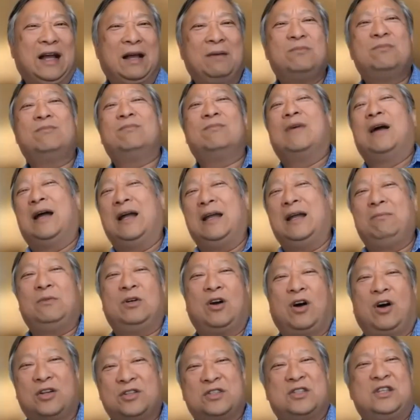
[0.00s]
I am
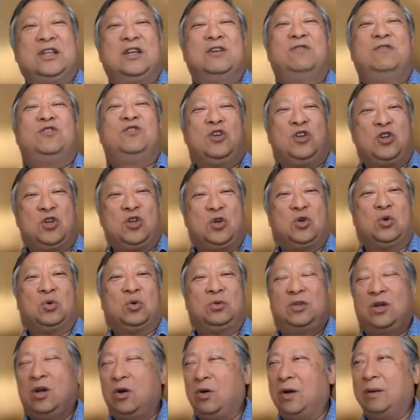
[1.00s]
God's gift to
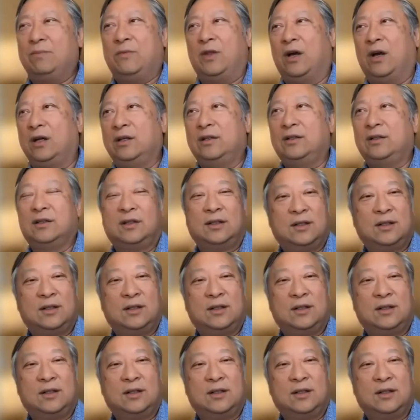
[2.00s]
you. No, I'm not.